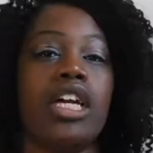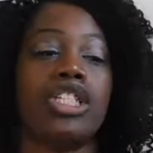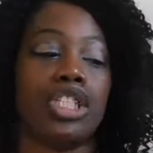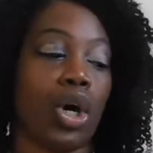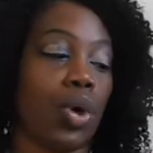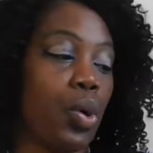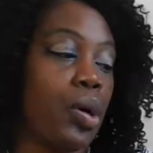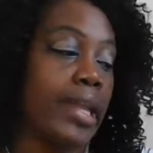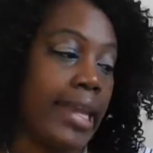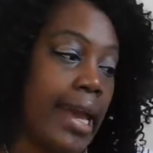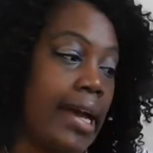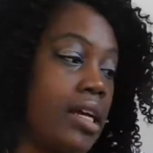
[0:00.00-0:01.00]
So,
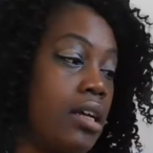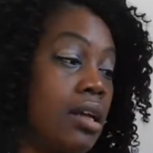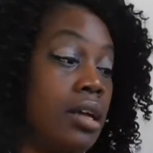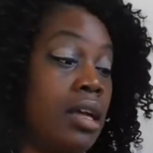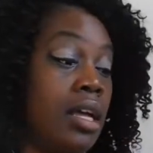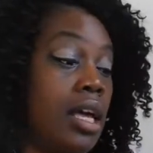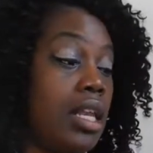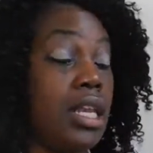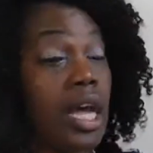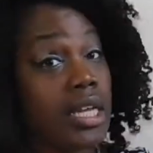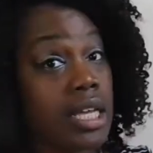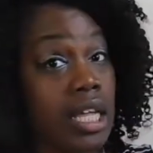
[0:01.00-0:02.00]
yeah. Not to